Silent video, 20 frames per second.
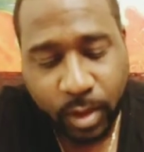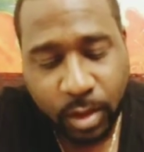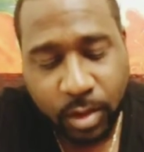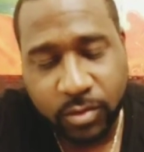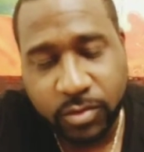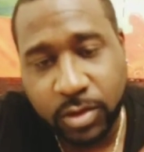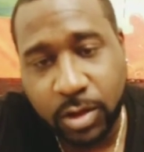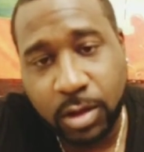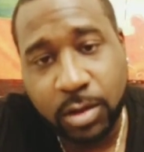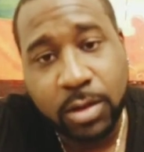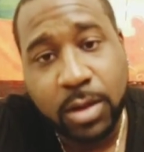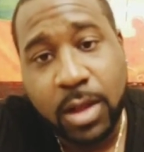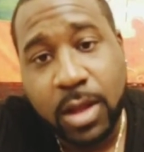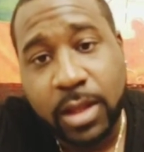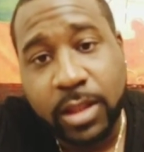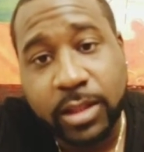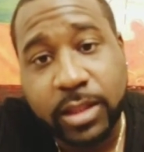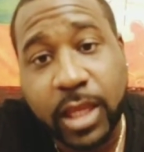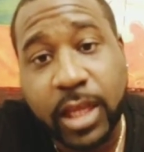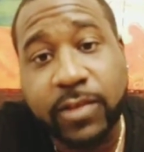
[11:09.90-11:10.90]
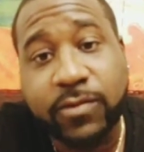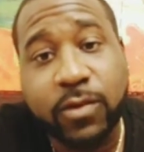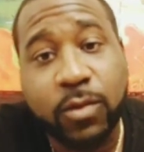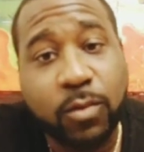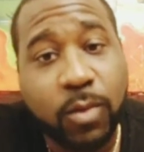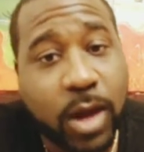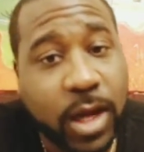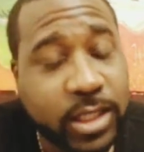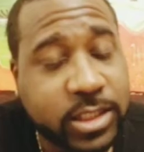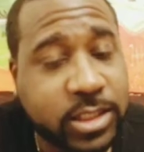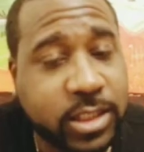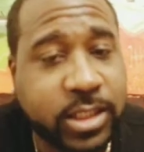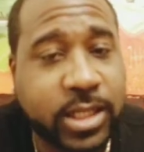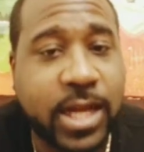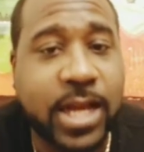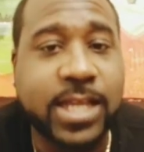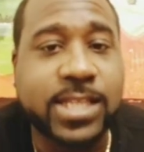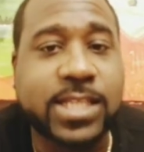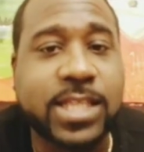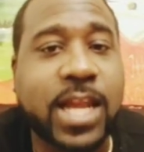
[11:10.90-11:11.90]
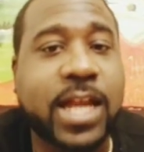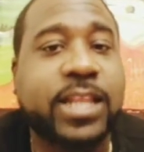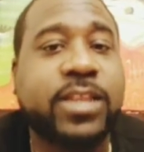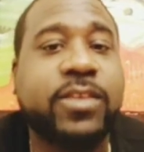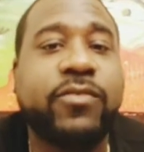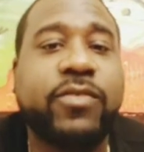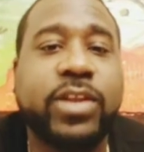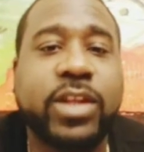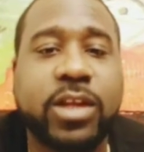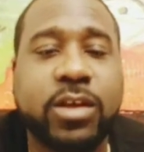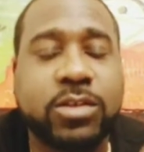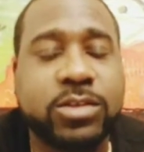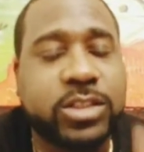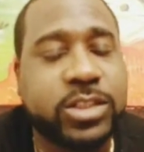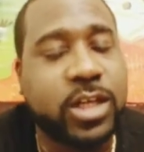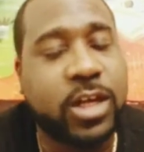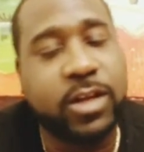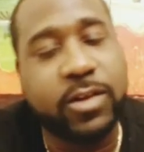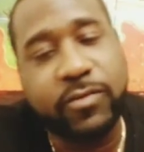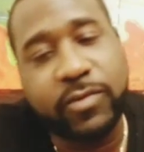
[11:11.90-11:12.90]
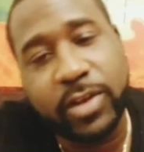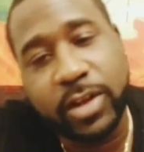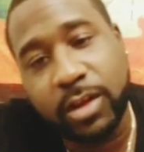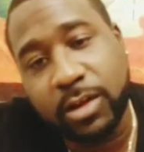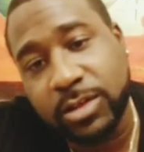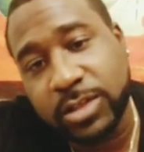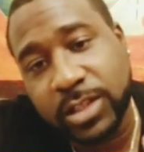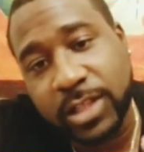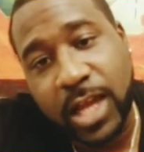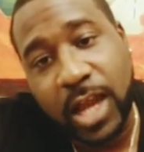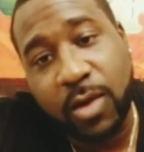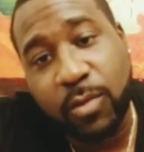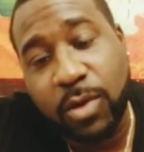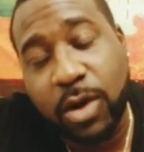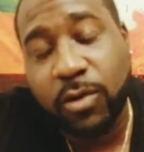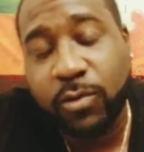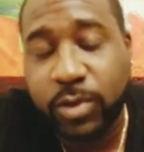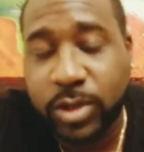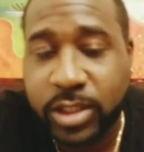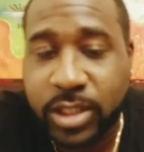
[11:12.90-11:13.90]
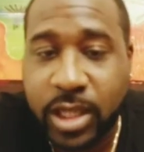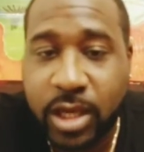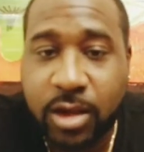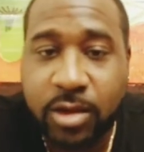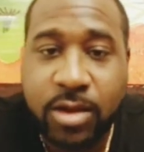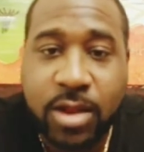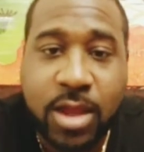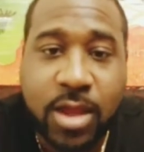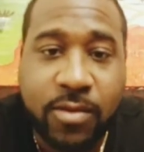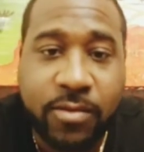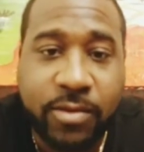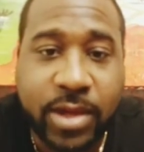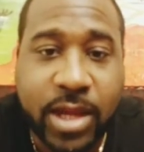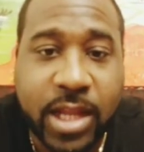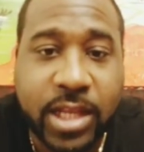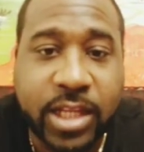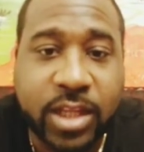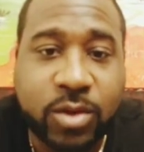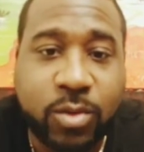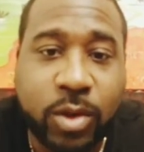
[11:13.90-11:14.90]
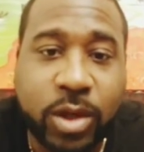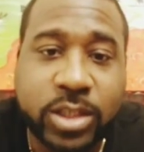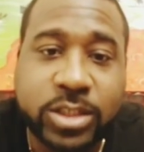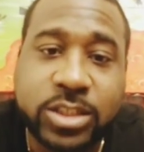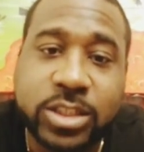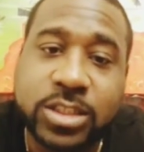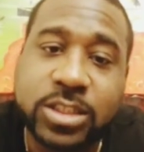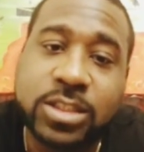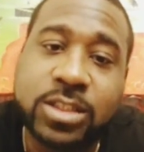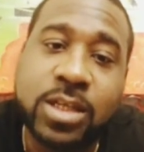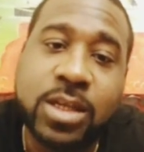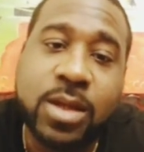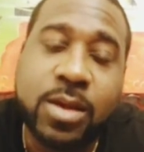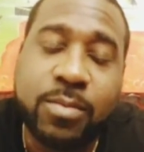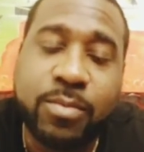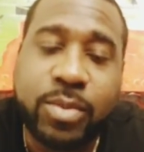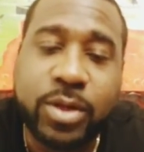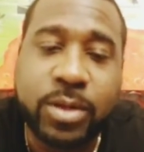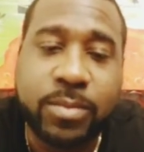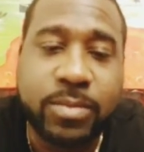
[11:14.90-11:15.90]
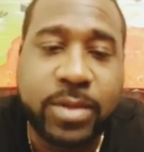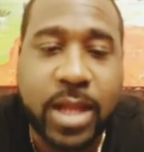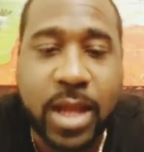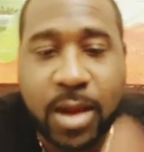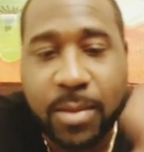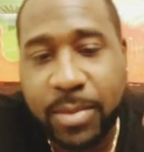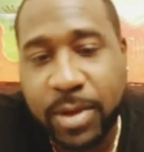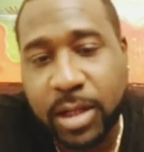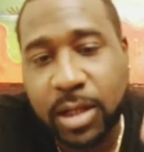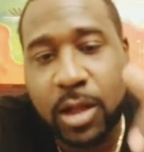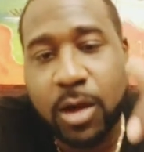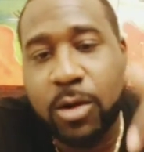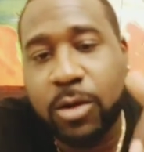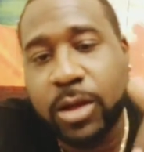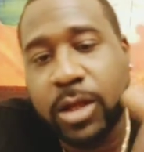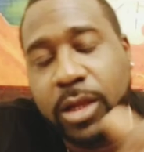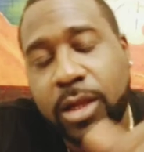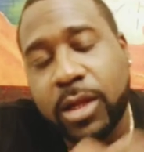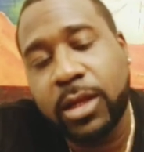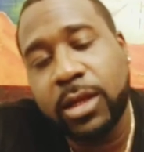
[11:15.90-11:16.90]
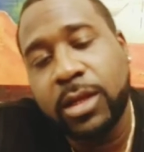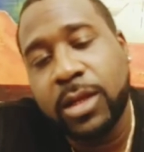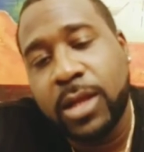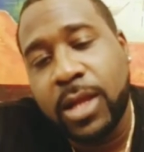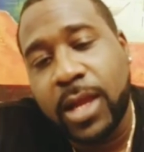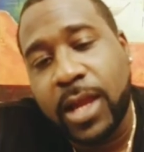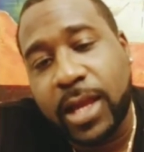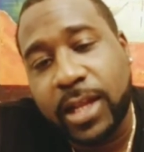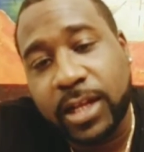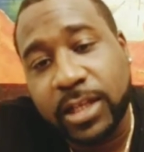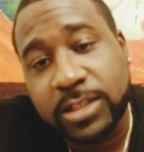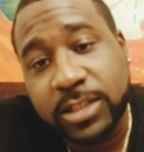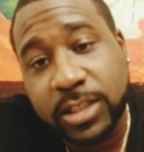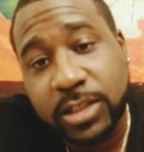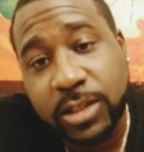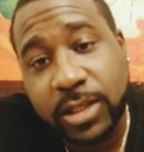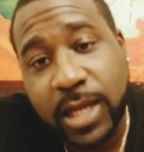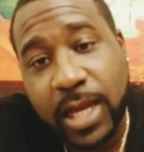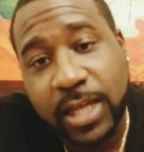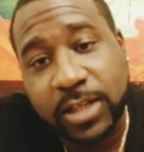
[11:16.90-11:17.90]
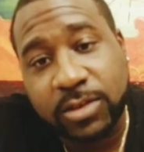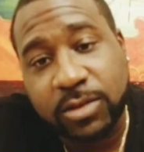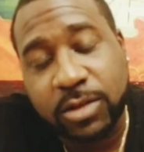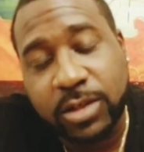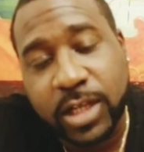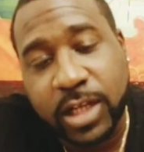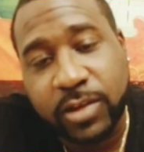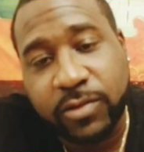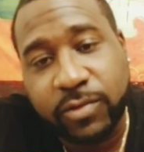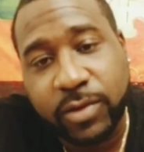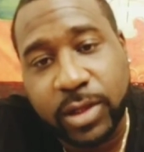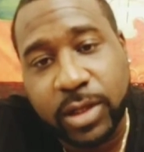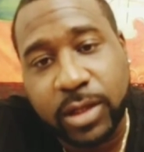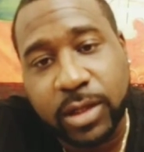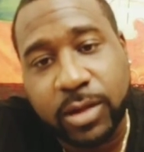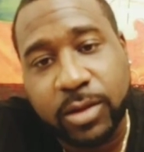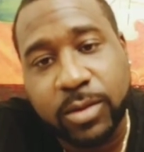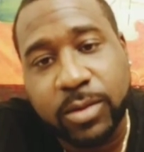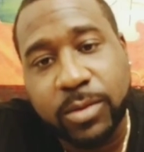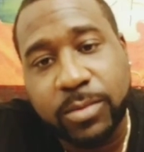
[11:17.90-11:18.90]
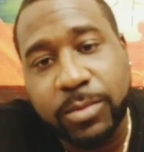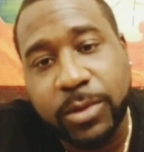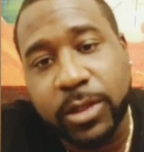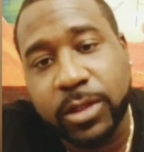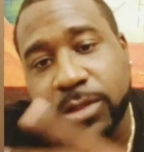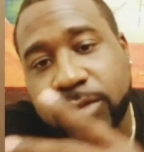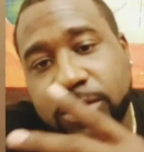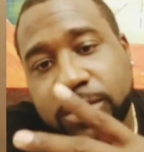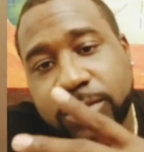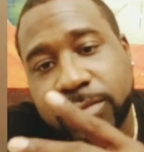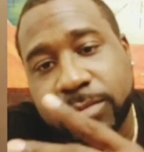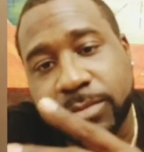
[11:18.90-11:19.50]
So thanks for watching, guys. Like the video, share the videos. You got Wealth with Dale. If you got any questions, put them down below here, and I'll see you guys on the next video. Peace.